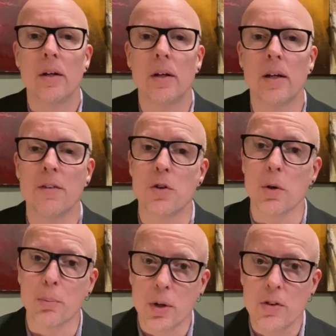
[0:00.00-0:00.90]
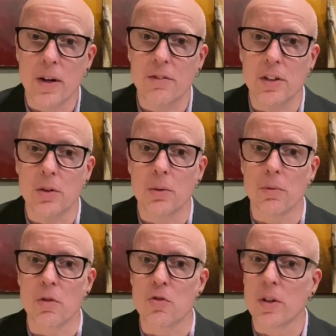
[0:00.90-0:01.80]
And if you're a pre-revenue,
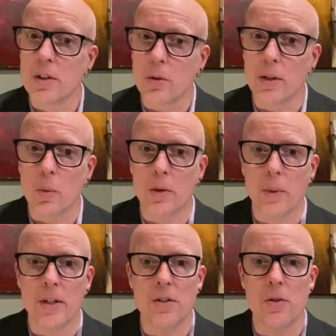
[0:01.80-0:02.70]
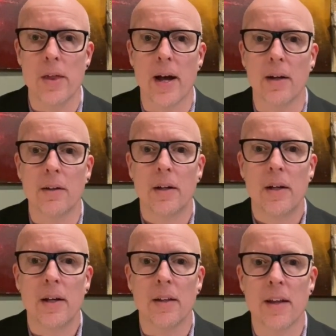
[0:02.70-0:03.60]
there's really only one way to do that,
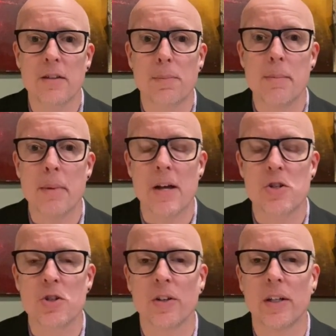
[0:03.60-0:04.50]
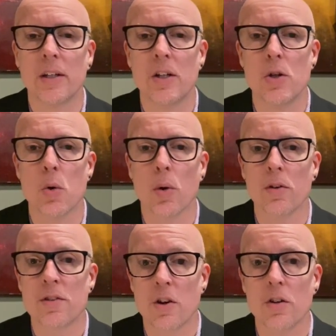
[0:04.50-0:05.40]
and that's by measuring your
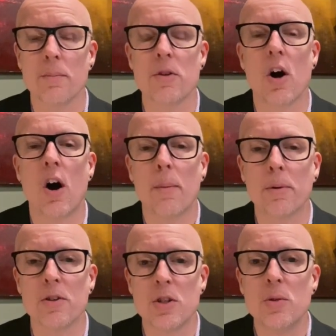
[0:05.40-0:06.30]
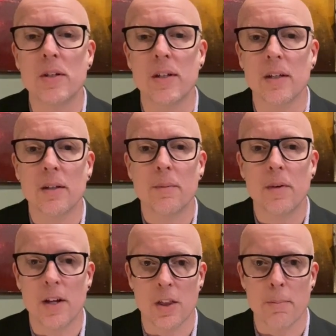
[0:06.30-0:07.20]
startup's opportunity
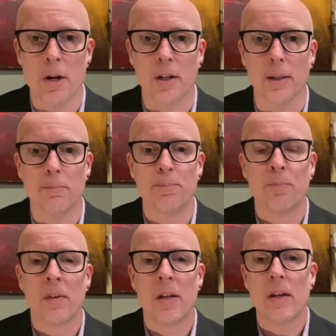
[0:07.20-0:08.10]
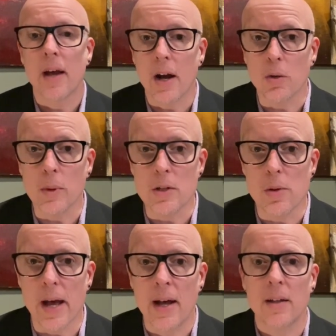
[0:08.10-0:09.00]
in the market. How do we do
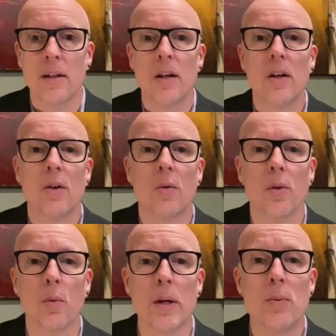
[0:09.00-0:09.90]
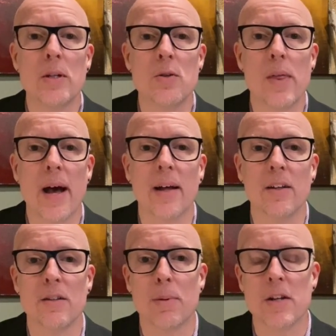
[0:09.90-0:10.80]
that? Well, the way we do that
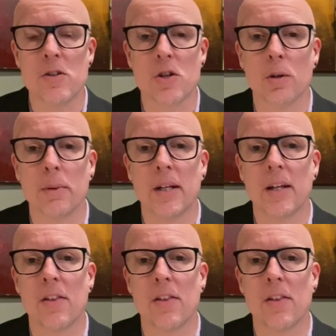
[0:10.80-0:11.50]
is by determining